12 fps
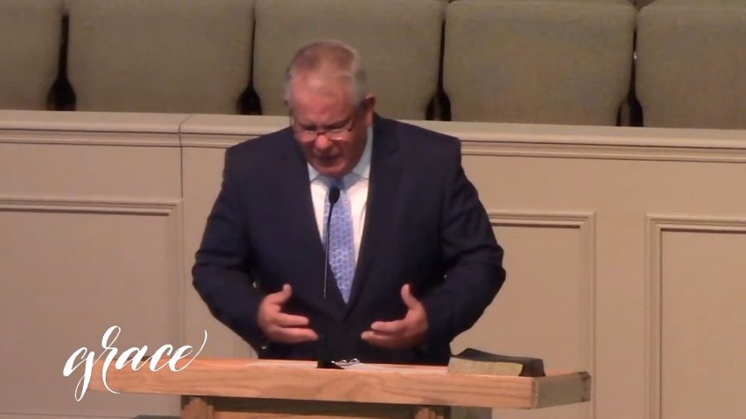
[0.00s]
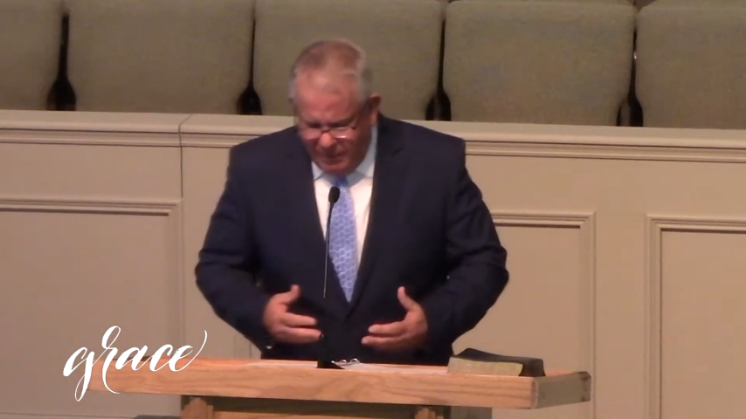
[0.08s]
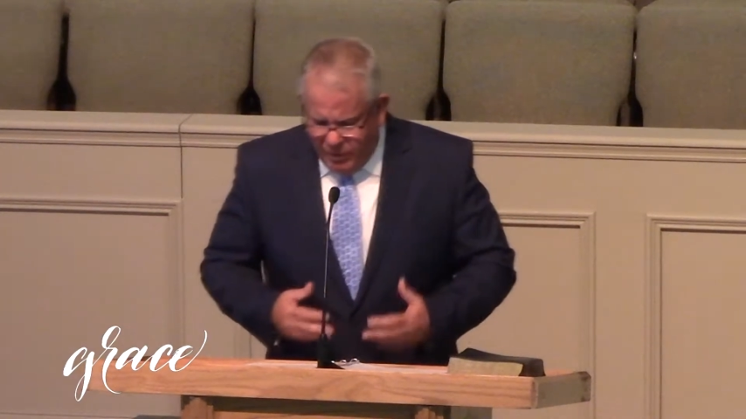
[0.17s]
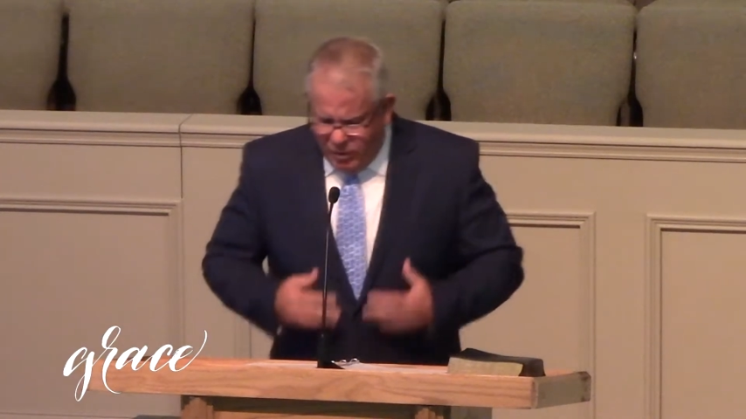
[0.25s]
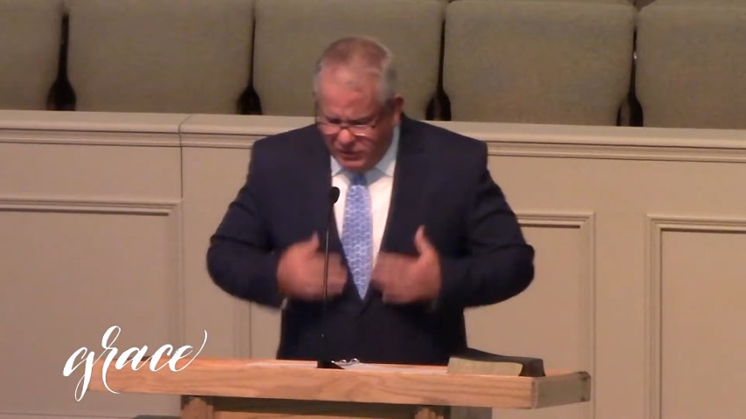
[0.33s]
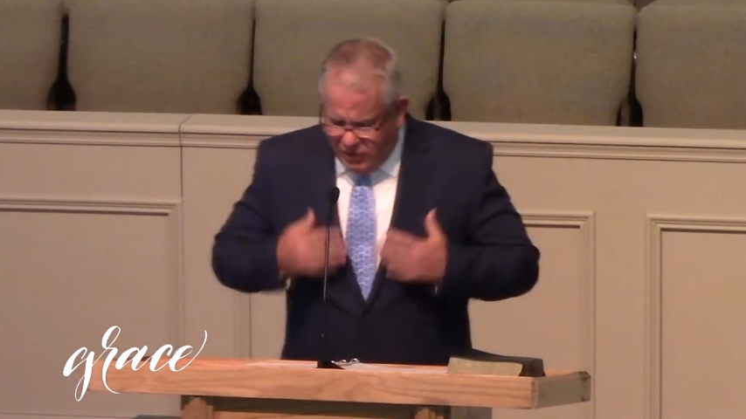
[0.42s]

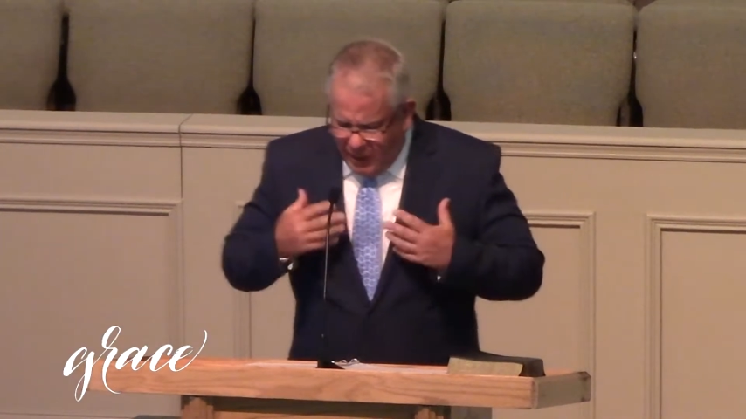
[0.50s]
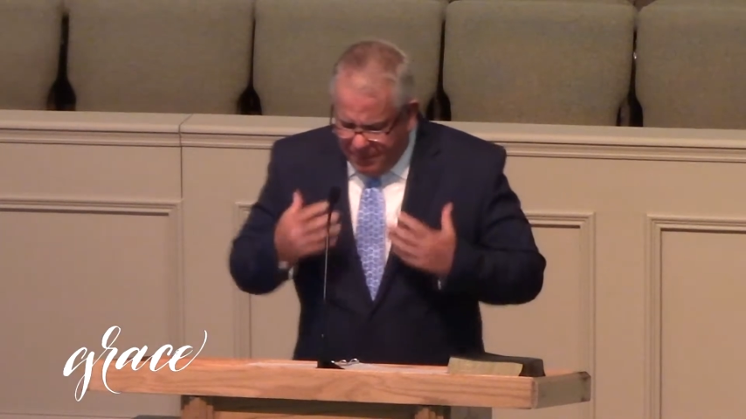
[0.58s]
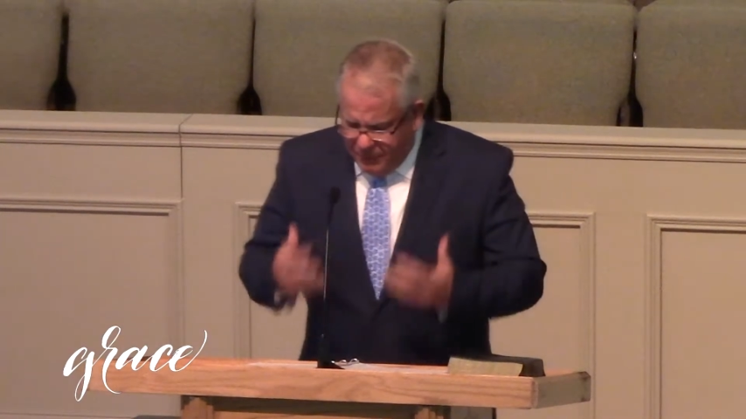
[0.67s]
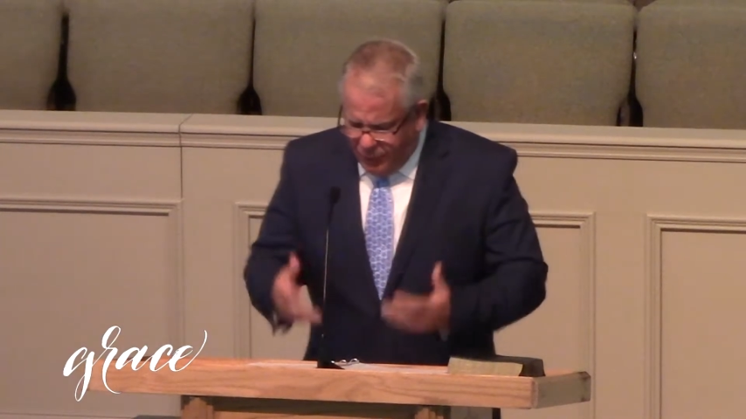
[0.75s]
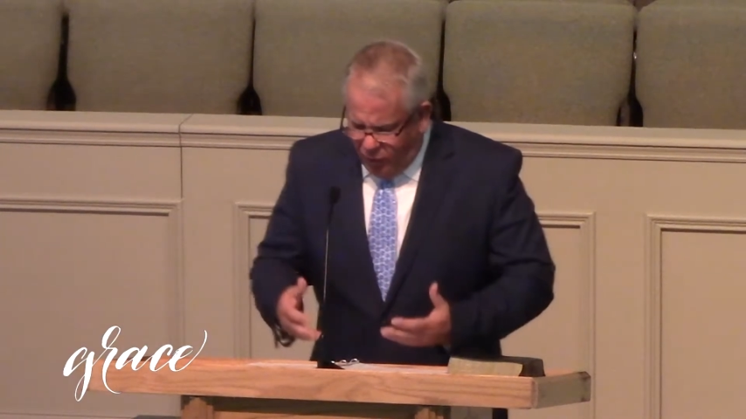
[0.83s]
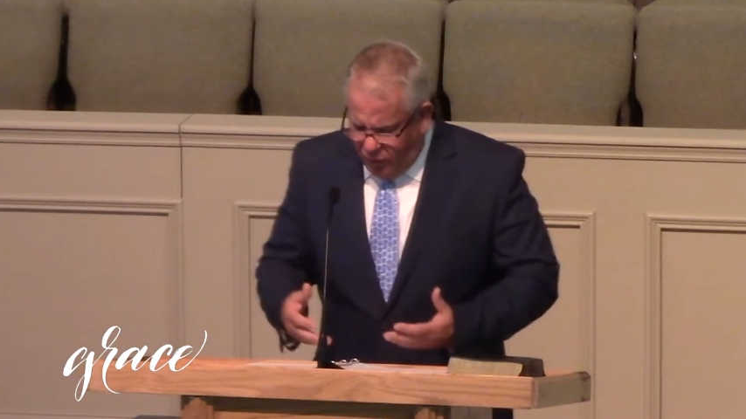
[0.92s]
but on top
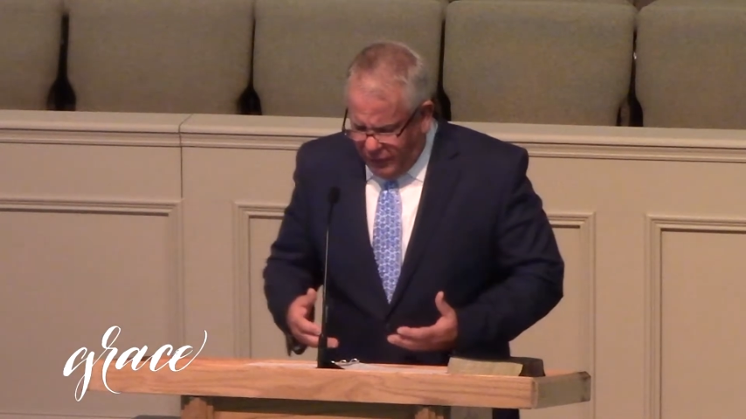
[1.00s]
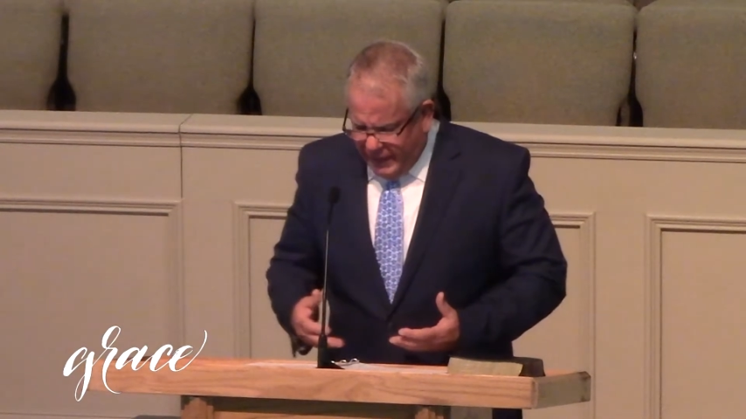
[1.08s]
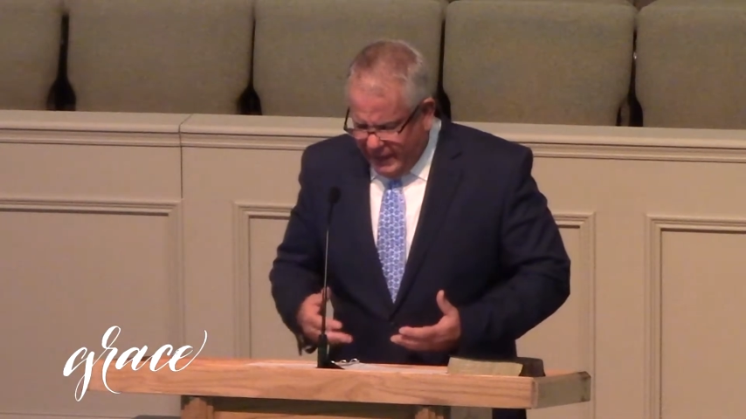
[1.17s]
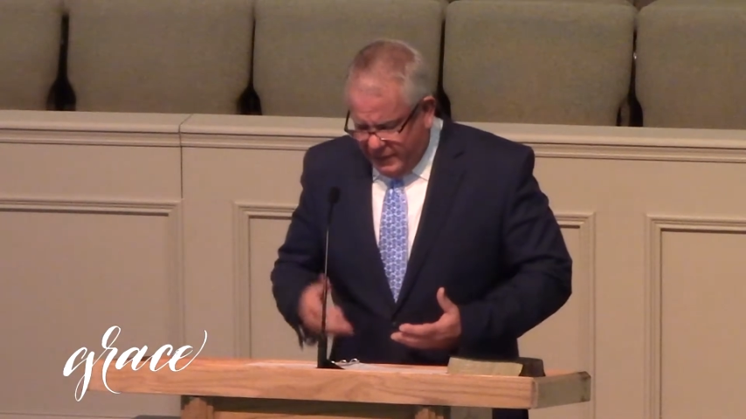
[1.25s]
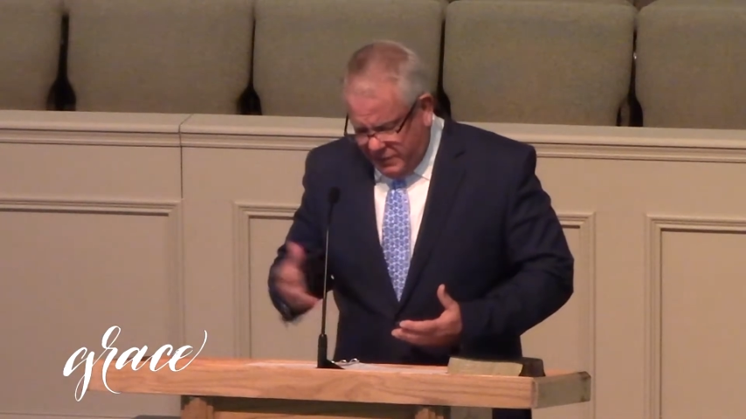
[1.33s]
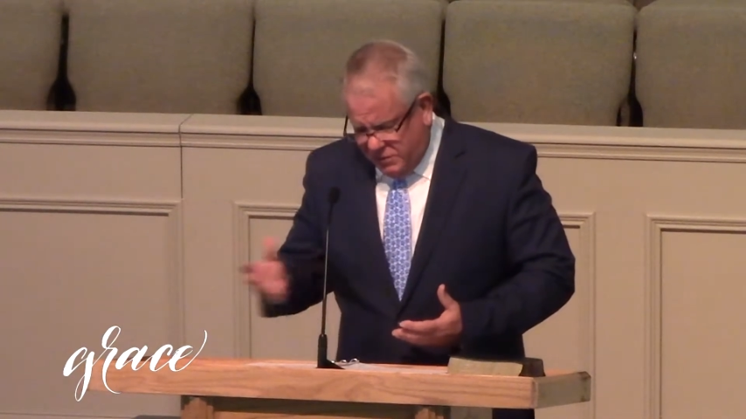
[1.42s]
of all
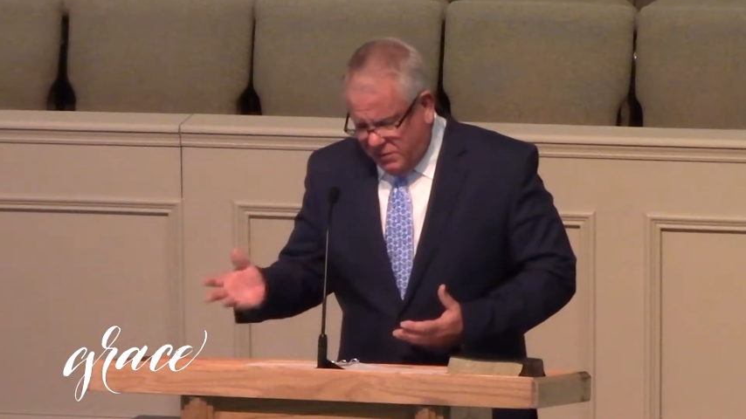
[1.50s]
that, and this